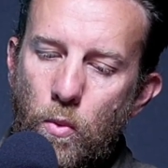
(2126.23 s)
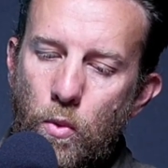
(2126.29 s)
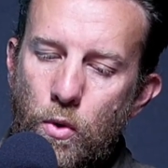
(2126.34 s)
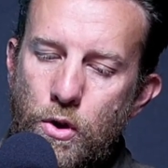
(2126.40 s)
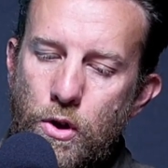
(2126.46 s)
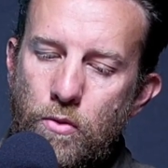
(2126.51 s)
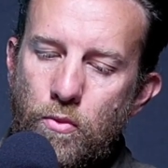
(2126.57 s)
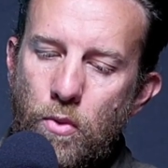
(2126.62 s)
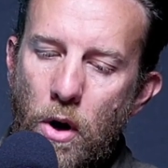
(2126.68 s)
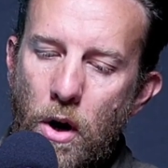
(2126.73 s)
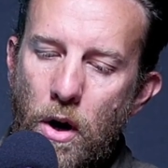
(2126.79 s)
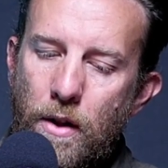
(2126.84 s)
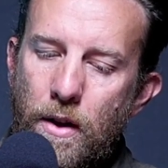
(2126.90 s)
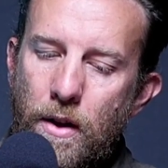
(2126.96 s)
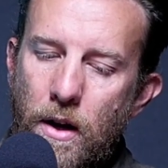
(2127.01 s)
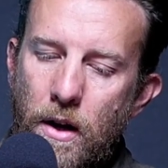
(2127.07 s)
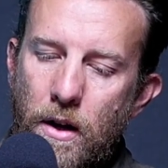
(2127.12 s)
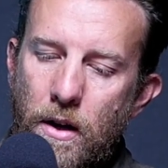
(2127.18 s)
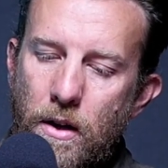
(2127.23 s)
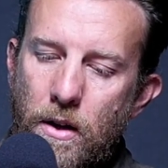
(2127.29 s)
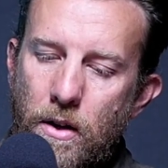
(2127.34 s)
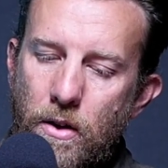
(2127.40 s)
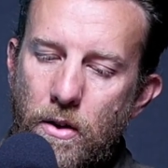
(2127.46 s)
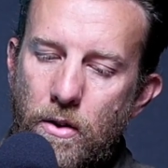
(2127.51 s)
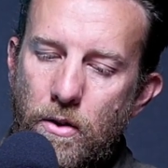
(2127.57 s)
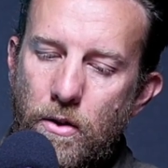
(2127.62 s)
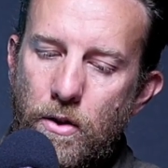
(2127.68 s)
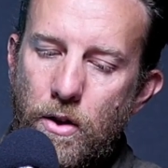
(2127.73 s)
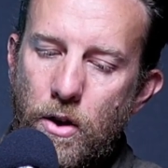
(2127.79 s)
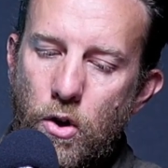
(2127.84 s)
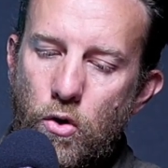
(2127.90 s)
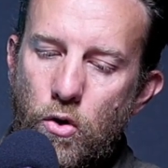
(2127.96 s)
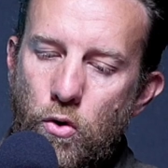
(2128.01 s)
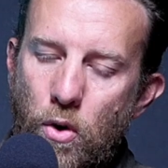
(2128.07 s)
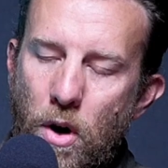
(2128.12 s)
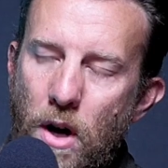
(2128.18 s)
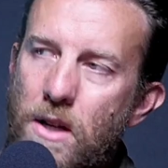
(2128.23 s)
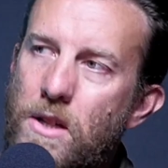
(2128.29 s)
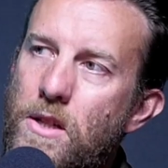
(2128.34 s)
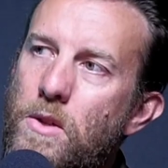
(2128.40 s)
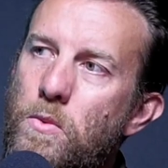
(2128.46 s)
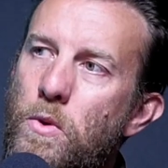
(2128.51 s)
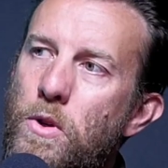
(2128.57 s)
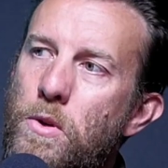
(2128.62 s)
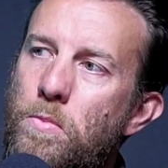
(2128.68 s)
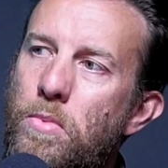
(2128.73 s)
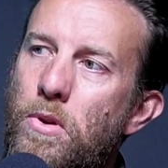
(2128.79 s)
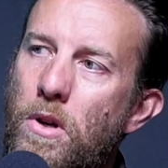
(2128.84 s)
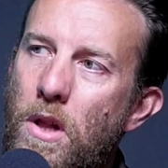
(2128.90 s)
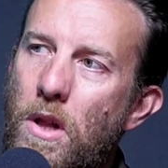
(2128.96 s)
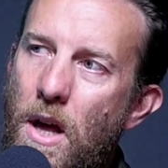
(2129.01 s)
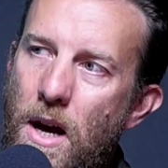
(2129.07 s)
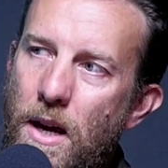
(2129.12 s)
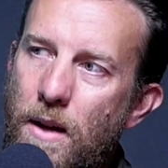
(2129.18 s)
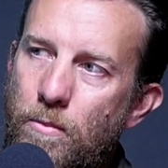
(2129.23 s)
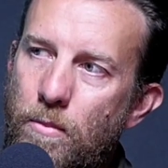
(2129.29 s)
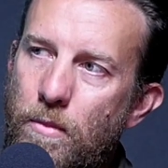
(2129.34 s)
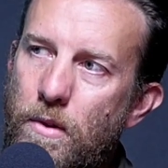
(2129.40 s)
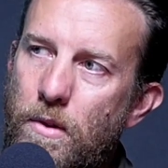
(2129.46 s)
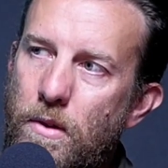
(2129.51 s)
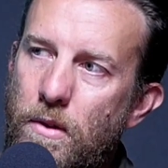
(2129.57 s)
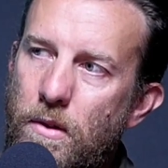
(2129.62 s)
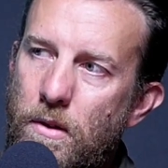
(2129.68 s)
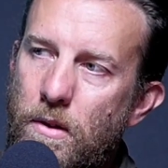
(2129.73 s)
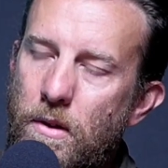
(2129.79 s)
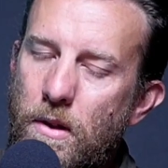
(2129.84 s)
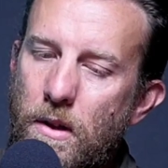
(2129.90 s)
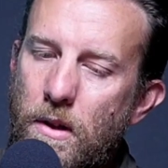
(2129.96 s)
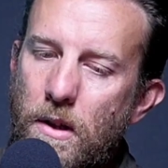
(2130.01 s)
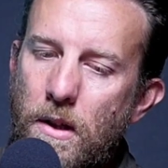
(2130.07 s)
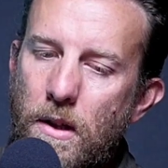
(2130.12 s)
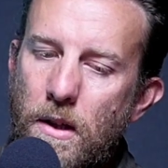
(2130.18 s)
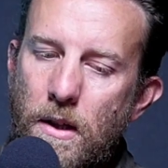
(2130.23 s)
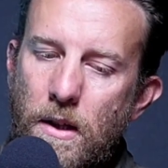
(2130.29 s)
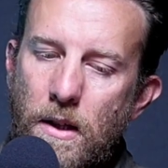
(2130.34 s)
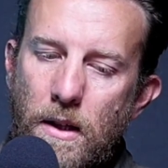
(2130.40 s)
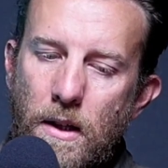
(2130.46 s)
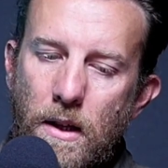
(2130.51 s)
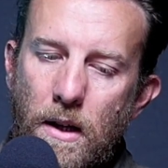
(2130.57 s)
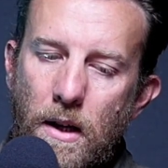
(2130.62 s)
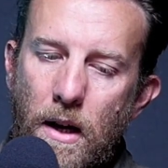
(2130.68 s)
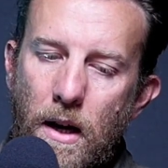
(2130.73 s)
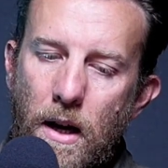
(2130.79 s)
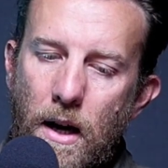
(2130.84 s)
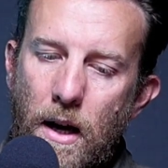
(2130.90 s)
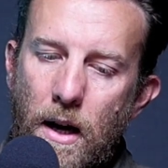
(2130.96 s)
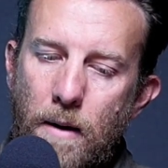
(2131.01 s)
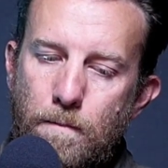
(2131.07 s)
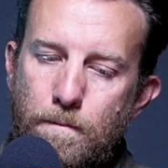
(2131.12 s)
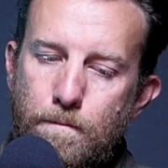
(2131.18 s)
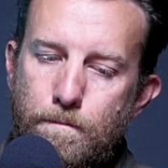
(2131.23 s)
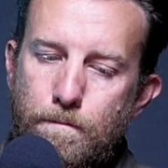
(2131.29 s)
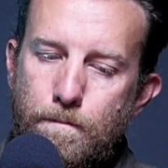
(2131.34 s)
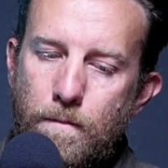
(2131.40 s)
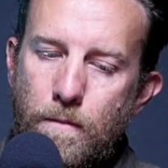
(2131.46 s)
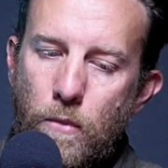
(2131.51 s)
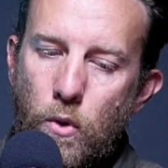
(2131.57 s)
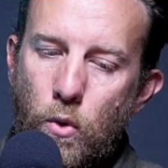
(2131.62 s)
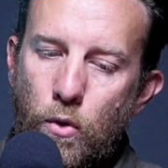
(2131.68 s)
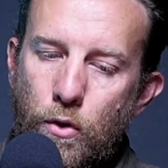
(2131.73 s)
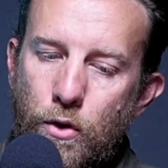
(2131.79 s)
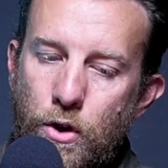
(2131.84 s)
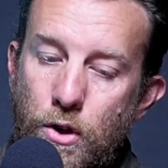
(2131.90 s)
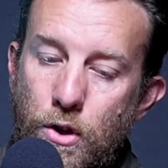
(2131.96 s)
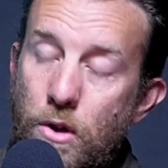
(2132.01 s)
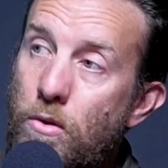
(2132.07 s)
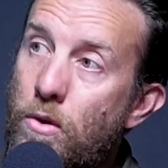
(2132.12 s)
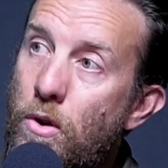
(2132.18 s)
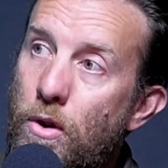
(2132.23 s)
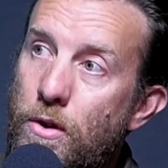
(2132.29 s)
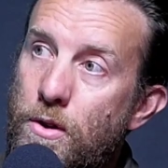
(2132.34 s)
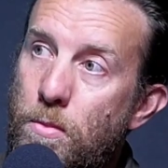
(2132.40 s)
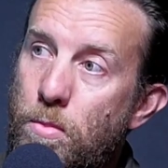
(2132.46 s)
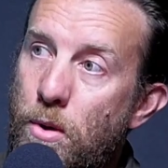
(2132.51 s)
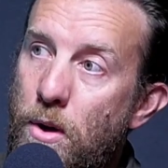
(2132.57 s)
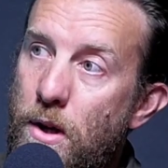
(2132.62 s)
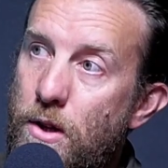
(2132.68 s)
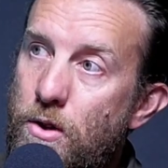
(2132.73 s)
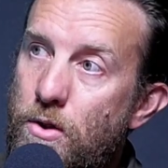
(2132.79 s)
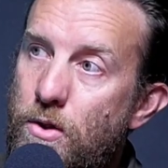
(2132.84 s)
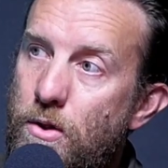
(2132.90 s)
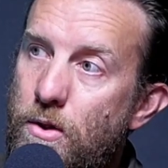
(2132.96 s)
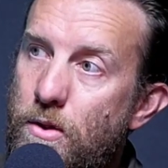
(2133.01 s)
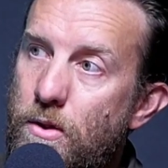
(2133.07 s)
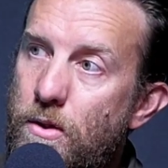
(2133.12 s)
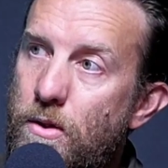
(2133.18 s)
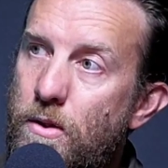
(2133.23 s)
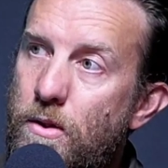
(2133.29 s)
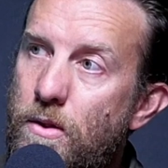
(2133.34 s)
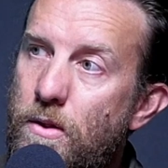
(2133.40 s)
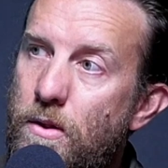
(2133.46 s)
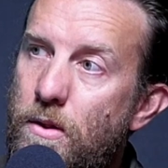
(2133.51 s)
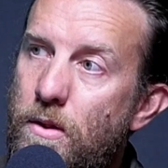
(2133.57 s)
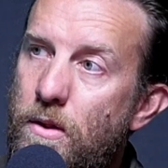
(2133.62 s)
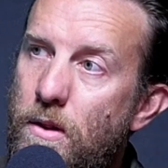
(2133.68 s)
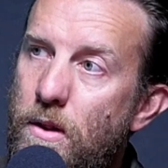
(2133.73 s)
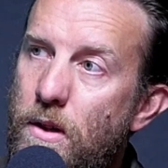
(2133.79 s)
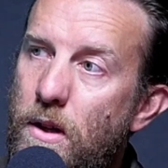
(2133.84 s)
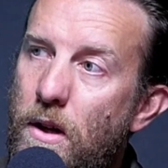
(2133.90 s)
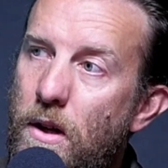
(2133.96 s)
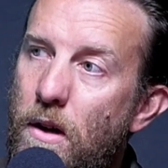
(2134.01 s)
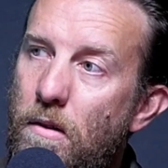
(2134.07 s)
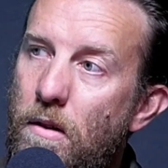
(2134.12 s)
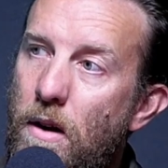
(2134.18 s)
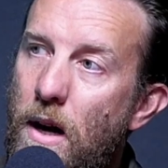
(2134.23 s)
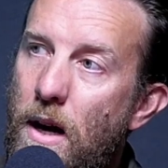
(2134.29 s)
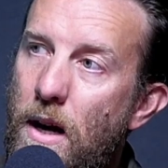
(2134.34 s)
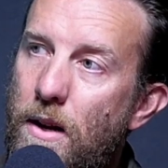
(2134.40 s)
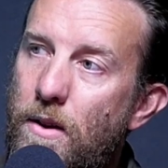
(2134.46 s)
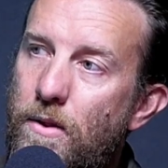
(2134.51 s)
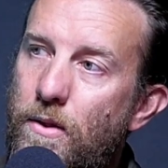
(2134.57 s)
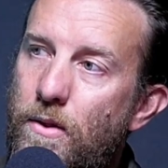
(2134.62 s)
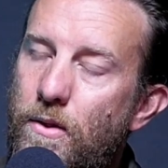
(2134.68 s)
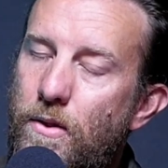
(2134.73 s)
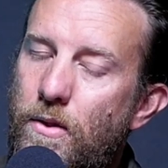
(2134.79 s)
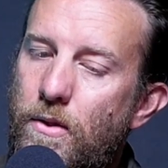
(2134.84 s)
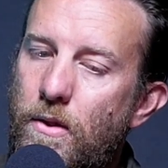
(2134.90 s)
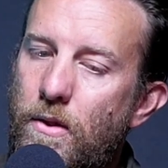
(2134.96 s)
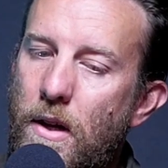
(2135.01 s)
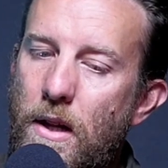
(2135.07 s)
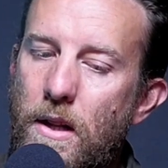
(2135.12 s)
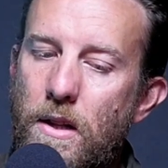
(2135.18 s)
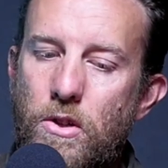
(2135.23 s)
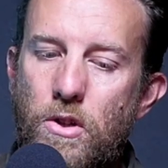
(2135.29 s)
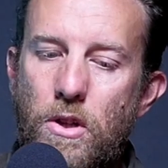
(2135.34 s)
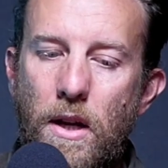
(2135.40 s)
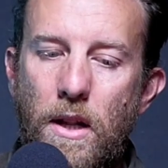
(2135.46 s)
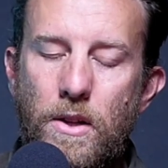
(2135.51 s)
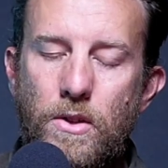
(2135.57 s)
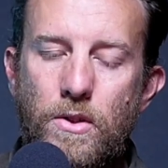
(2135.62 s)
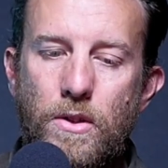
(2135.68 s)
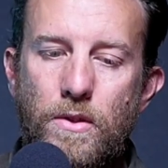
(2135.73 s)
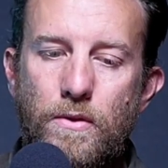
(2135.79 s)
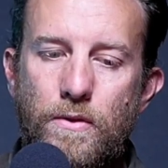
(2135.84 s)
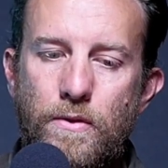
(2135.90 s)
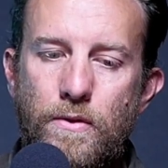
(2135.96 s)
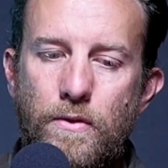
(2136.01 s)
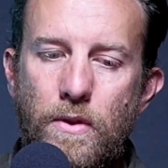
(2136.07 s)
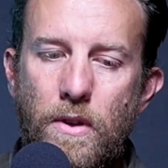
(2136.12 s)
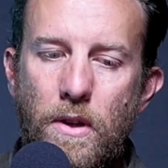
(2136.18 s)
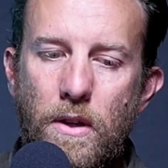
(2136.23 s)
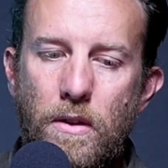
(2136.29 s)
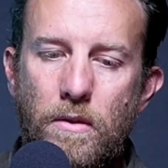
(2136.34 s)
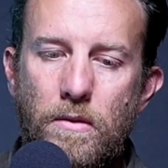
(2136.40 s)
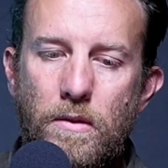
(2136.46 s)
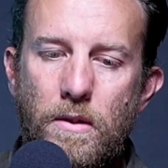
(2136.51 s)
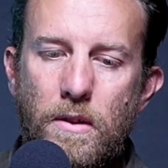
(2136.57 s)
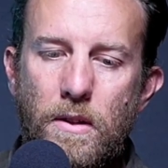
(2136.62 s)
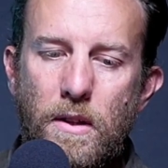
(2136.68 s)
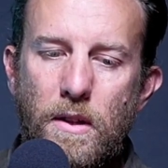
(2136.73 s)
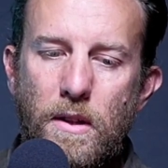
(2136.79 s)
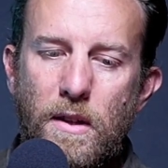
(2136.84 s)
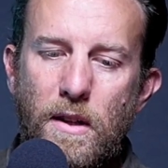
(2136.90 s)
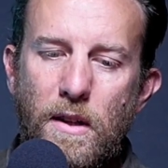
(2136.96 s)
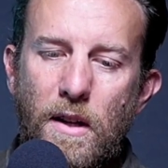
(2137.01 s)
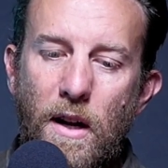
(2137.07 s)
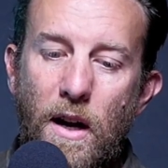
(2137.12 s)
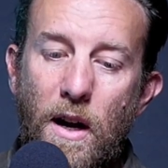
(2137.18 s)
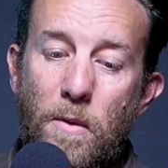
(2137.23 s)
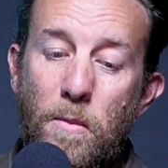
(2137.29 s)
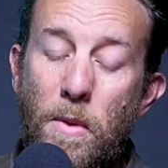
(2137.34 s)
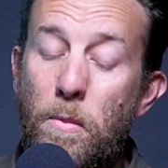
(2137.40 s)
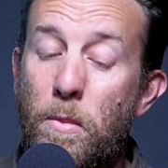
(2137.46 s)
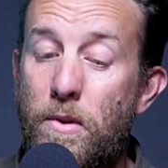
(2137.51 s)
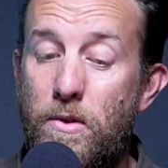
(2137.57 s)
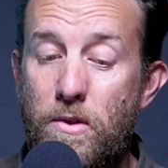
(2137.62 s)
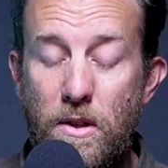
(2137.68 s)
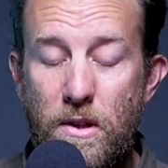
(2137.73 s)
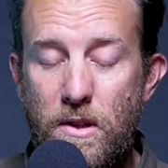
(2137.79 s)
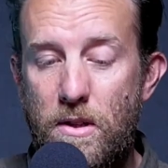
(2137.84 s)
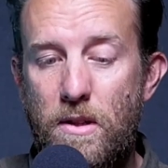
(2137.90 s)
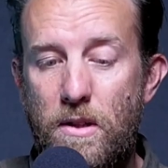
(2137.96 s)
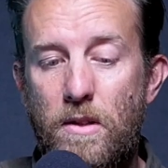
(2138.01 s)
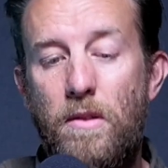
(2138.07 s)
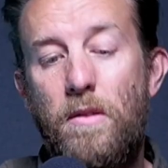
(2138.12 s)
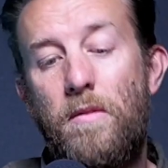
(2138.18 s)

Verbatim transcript: would you rather that Christ was proclaimed hmm. um, or that you got to preach mm, you know, right. and and the challenge of you know, I remember. This,